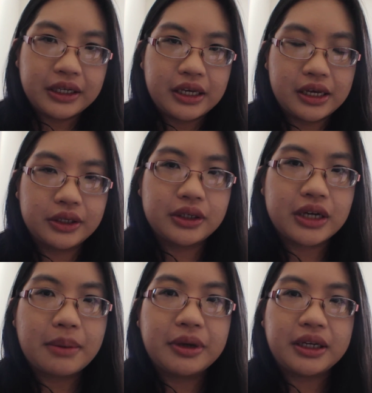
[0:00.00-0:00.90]
He is
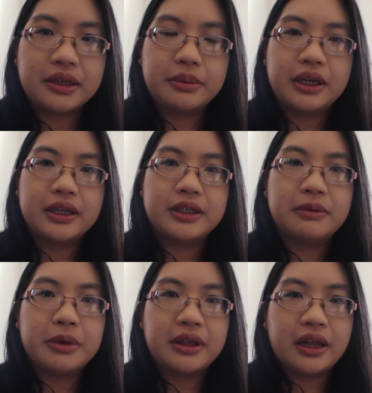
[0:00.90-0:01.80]
Japanese, but he's
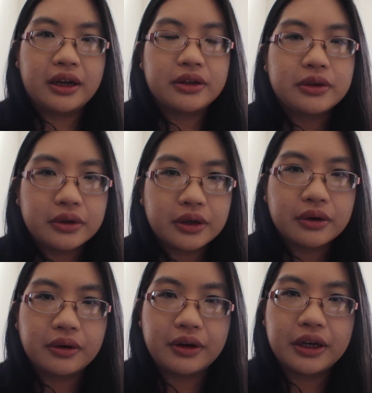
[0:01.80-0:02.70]
sympathetic to the
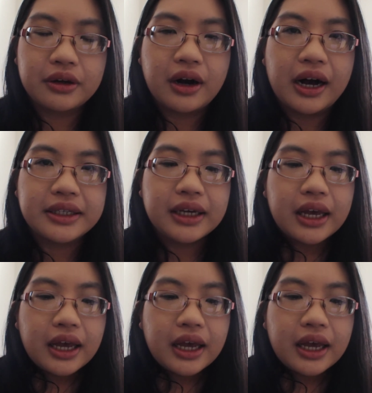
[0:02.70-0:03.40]
Korean cause.